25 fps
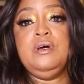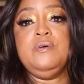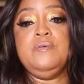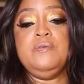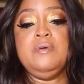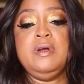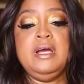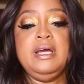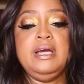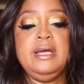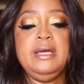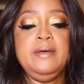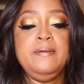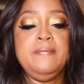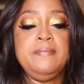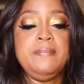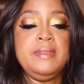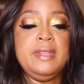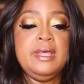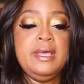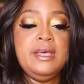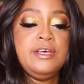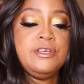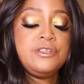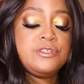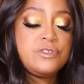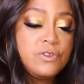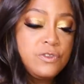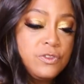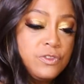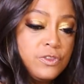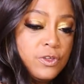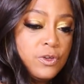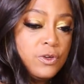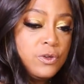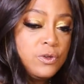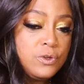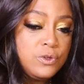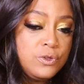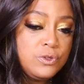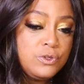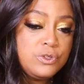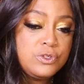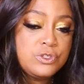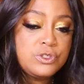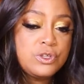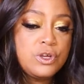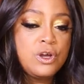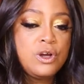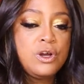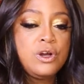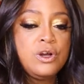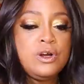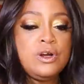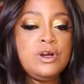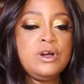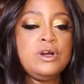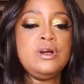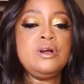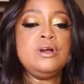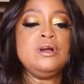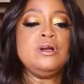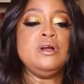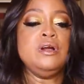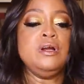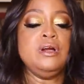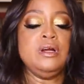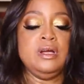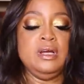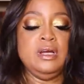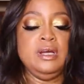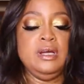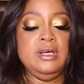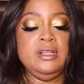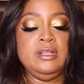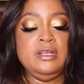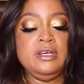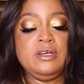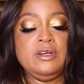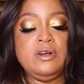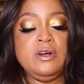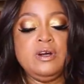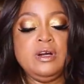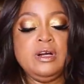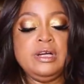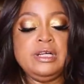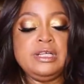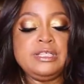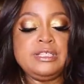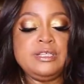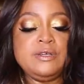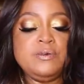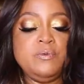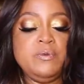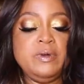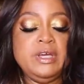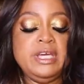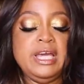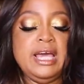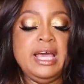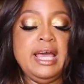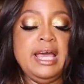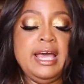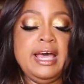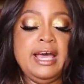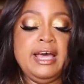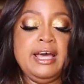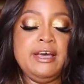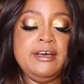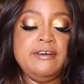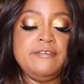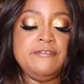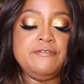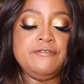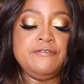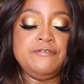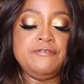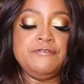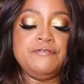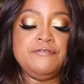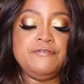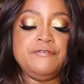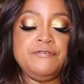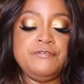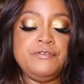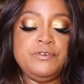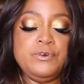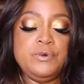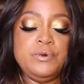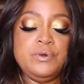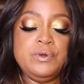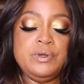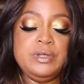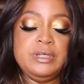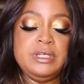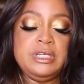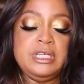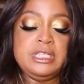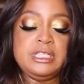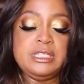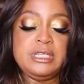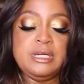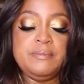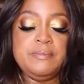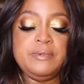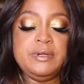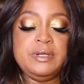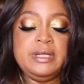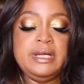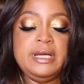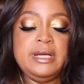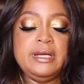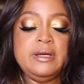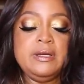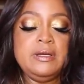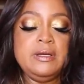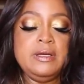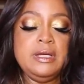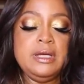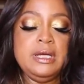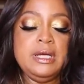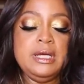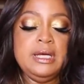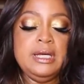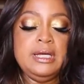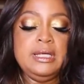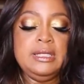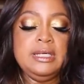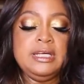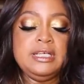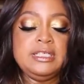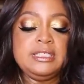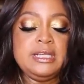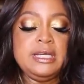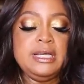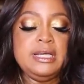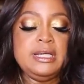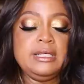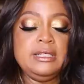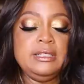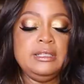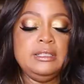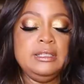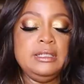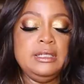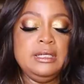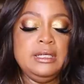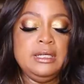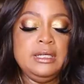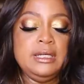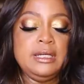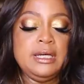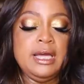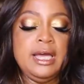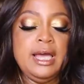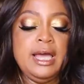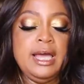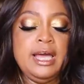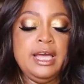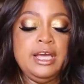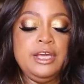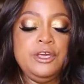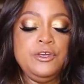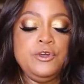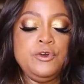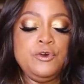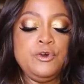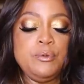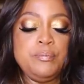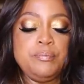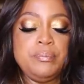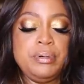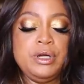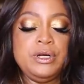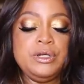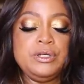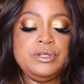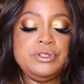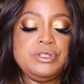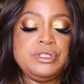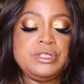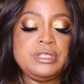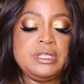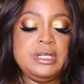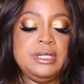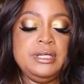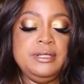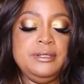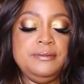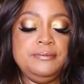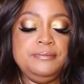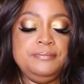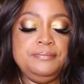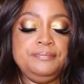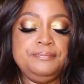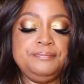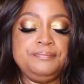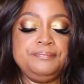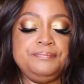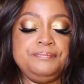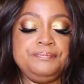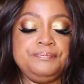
All right? So those are the cards that we have for December. Now, let's take a look at your person.